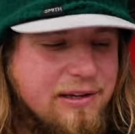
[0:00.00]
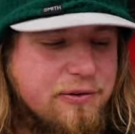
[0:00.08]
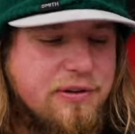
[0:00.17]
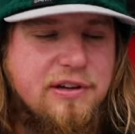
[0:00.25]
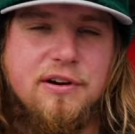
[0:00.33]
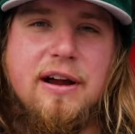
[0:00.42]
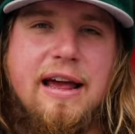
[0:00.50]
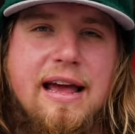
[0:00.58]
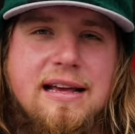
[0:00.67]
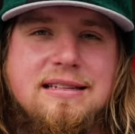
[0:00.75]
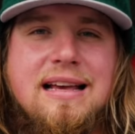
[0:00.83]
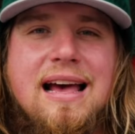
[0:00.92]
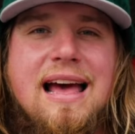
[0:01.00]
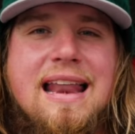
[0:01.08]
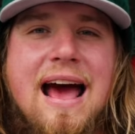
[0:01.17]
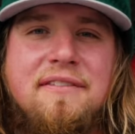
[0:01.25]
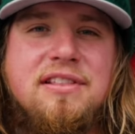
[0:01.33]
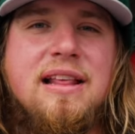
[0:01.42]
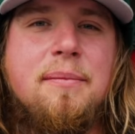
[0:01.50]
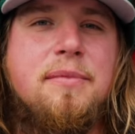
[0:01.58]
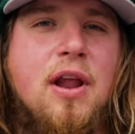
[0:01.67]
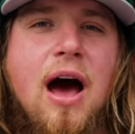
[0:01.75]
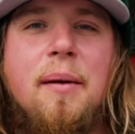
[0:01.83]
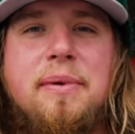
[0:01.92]
using your eggs, and having
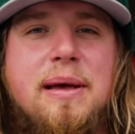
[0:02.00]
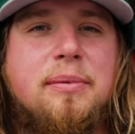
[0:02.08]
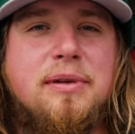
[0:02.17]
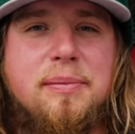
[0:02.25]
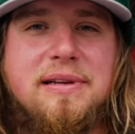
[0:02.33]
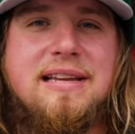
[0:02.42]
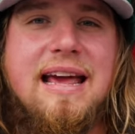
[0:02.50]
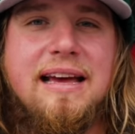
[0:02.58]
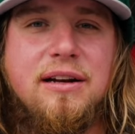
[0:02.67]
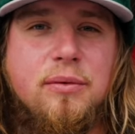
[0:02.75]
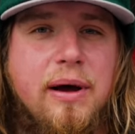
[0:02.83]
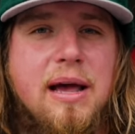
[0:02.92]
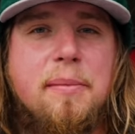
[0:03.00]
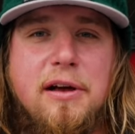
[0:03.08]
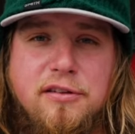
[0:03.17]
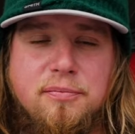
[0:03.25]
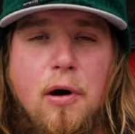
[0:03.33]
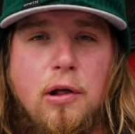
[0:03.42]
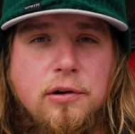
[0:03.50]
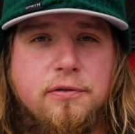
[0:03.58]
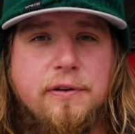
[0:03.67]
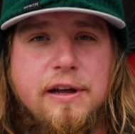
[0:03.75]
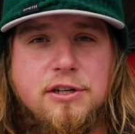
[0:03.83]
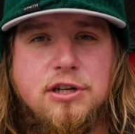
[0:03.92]
them not be able to be taken away by smaller
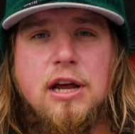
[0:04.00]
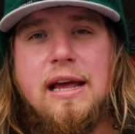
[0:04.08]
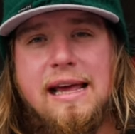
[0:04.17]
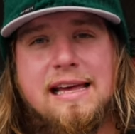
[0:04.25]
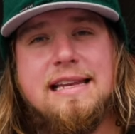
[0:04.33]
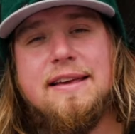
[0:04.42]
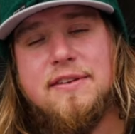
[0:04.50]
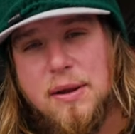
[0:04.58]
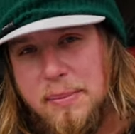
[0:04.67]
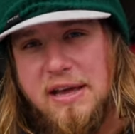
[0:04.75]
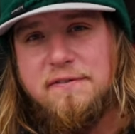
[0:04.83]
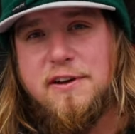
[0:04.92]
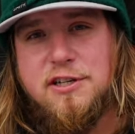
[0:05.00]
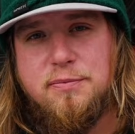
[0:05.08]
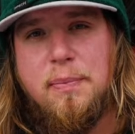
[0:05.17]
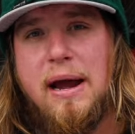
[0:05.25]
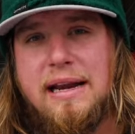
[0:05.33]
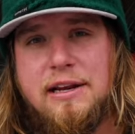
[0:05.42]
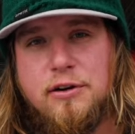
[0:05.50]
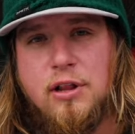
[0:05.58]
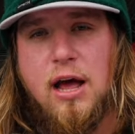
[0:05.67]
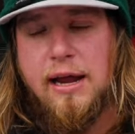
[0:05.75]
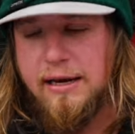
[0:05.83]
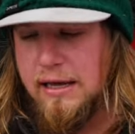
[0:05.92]
fish and even a big fish biting your
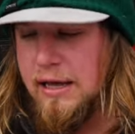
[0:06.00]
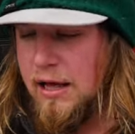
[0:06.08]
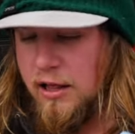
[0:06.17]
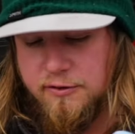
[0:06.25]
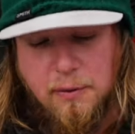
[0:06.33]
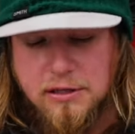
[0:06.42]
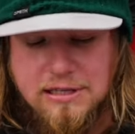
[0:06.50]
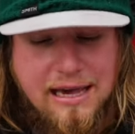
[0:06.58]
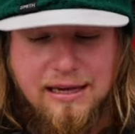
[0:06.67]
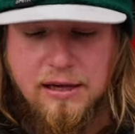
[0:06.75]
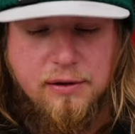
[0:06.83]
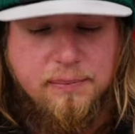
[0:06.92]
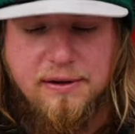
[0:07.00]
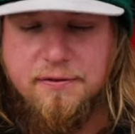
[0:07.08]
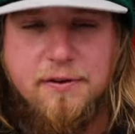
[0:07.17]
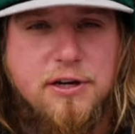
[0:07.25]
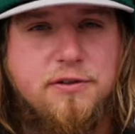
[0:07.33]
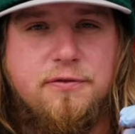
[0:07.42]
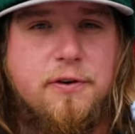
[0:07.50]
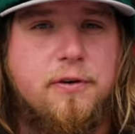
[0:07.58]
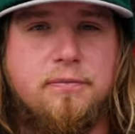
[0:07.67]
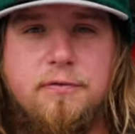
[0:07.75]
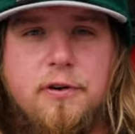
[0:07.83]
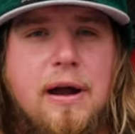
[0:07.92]
line. A spawn sack can be fished
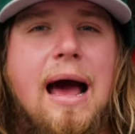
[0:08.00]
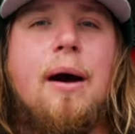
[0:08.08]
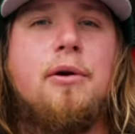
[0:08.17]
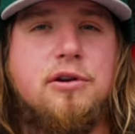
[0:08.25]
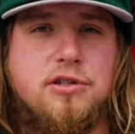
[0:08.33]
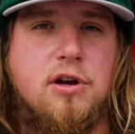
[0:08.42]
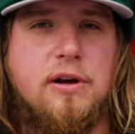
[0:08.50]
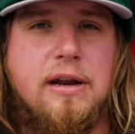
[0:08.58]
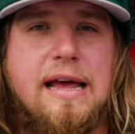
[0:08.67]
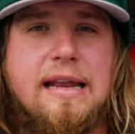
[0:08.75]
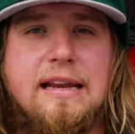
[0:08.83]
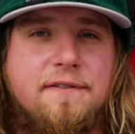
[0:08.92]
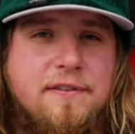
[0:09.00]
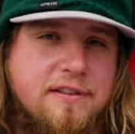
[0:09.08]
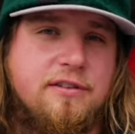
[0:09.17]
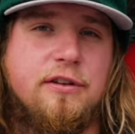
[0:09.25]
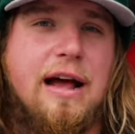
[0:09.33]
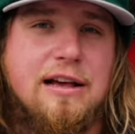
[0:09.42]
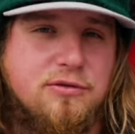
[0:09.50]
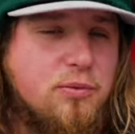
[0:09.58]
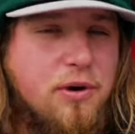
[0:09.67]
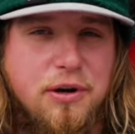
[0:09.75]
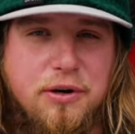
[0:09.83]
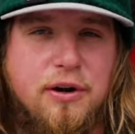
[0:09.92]
for hours on end if it's your last
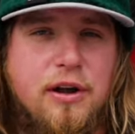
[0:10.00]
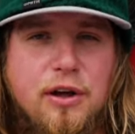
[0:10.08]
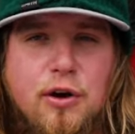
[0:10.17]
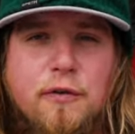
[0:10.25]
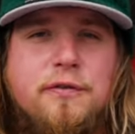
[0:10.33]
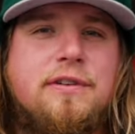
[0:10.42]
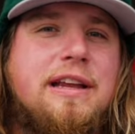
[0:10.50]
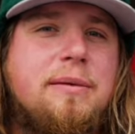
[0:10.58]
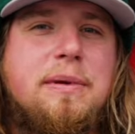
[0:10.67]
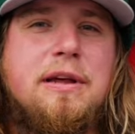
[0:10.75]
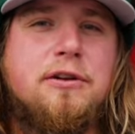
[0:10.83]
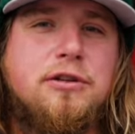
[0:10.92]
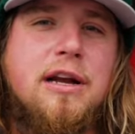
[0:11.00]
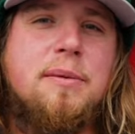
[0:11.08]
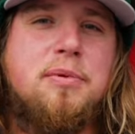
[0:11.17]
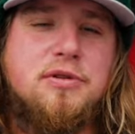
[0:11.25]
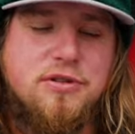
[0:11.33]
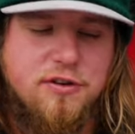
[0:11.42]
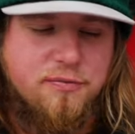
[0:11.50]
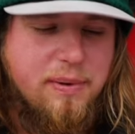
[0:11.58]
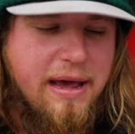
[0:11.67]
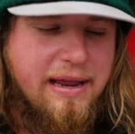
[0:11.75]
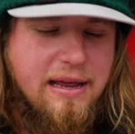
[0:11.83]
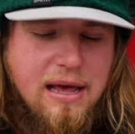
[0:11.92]
one, or if need be you're trying to preserve
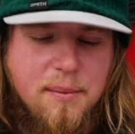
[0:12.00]
bait.